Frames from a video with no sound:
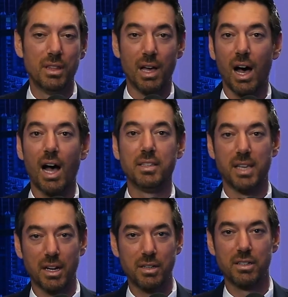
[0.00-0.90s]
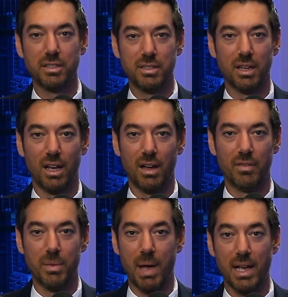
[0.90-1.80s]
the hot sectors
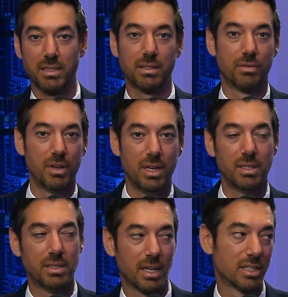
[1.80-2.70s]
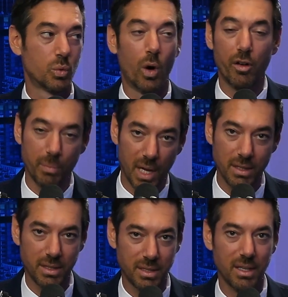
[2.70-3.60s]
of the past three, six, twelve
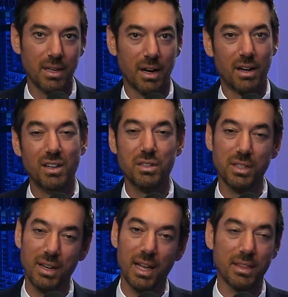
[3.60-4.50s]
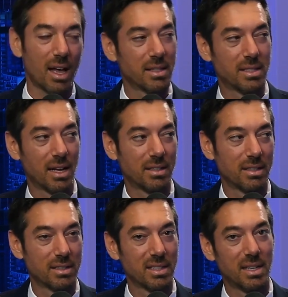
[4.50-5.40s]
months are usually not the hot
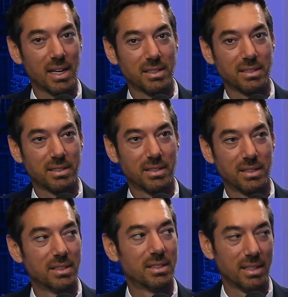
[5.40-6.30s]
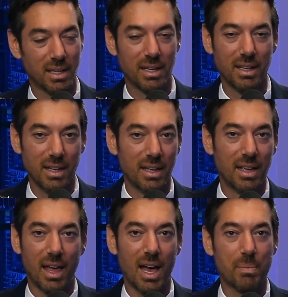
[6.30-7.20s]
sectors in the next, the next three, yeah. six.
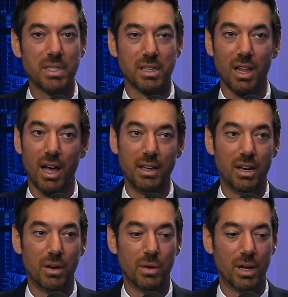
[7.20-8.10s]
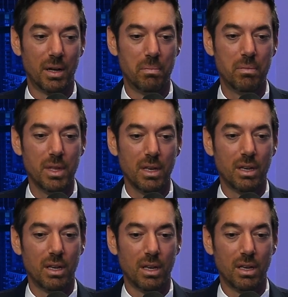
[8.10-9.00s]
Yeah. It happens a lot. You know, um,
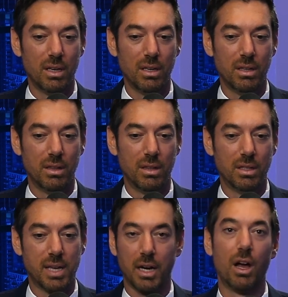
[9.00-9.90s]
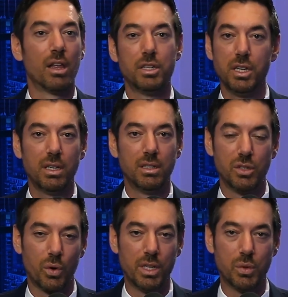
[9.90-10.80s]
it, technology in
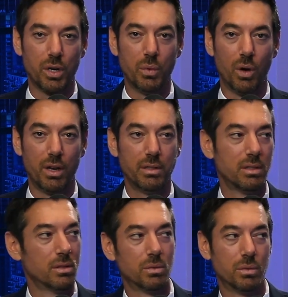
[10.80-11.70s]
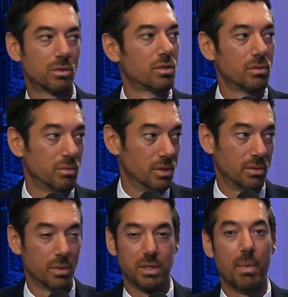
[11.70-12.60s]
twenty twenty-one was
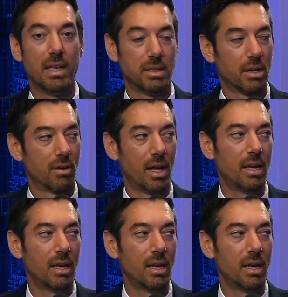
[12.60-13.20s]
was amazing, right?